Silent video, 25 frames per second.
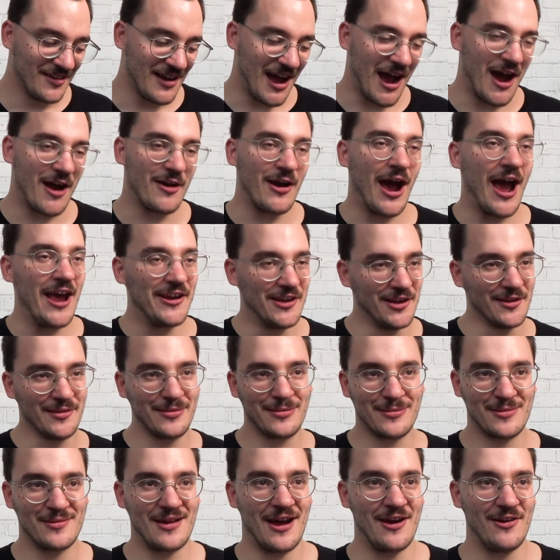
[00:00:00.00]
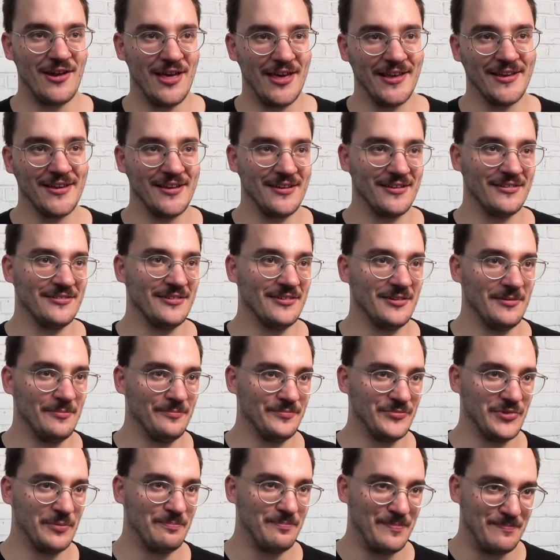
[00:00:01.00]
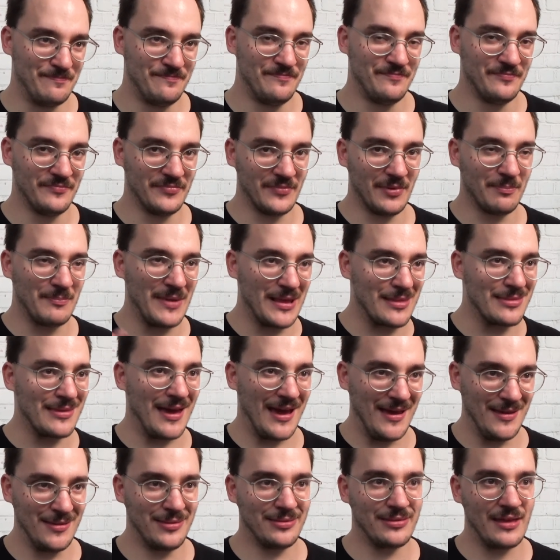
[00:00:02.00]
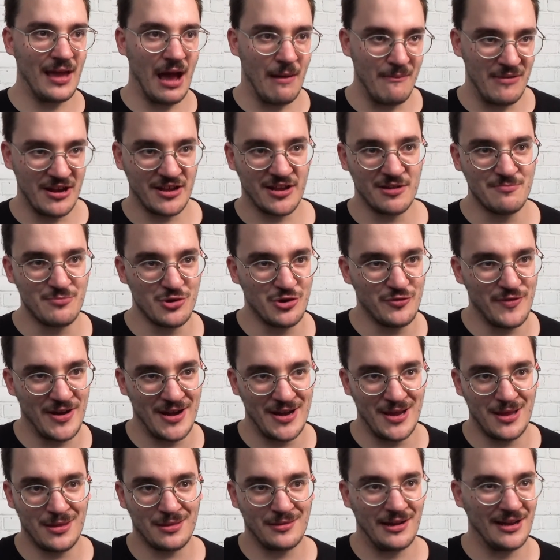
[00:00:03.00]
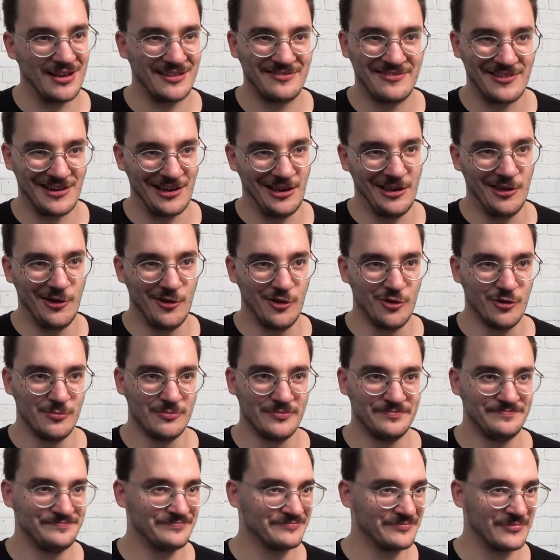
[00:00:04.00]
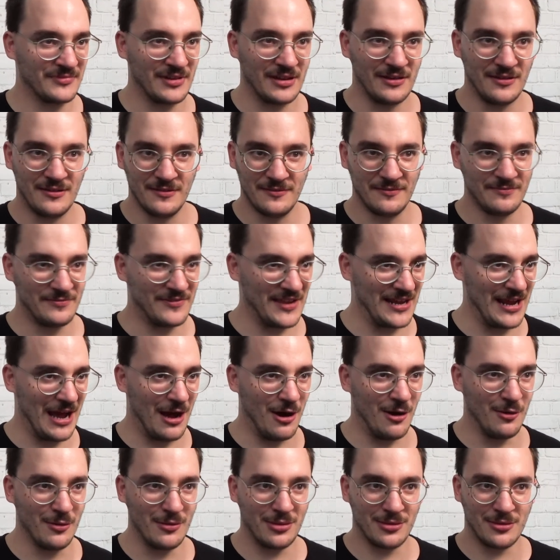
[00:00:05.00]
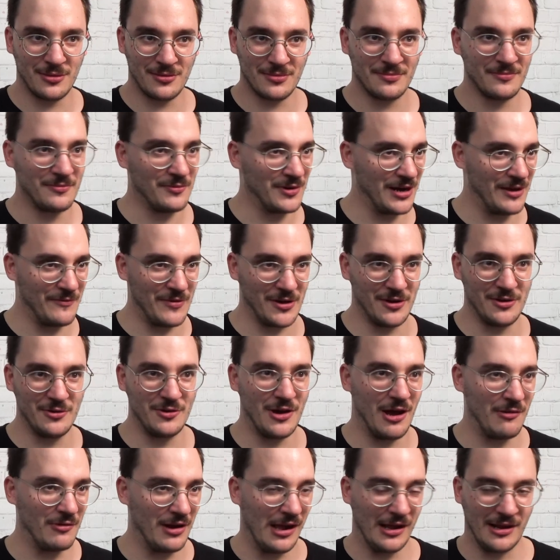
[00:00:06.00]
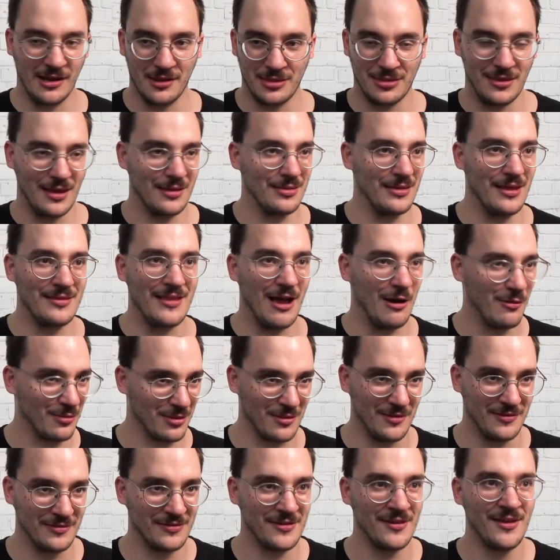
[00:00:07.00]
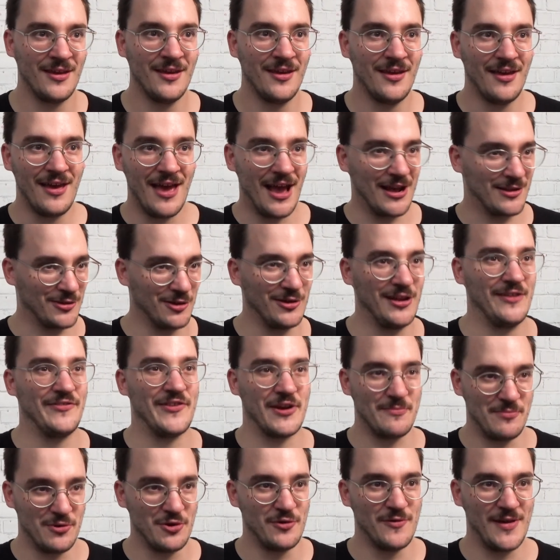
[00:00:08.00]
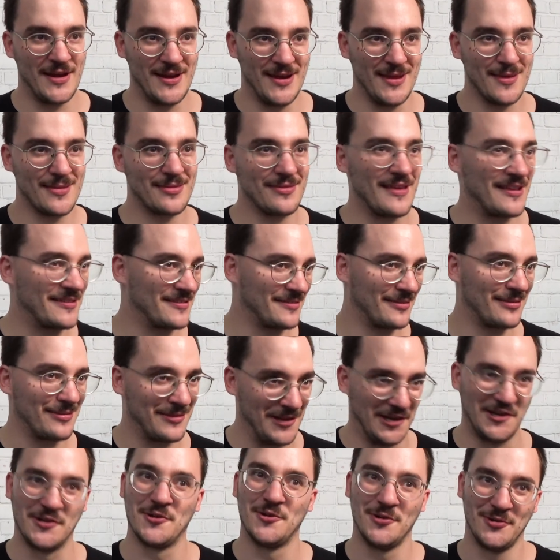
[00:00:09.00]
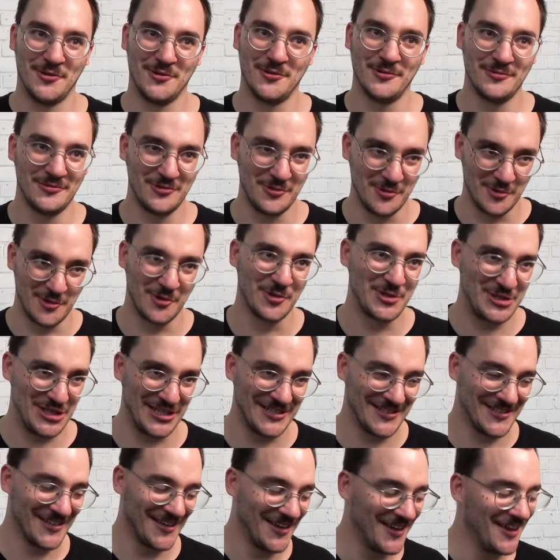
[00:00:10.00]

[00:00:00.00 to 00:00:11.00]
our idols are like the mid-sized American breweries like Trillium, Treehouse, whatever, you know, like the 60,000 hectoliter breweries that still go, do good shit.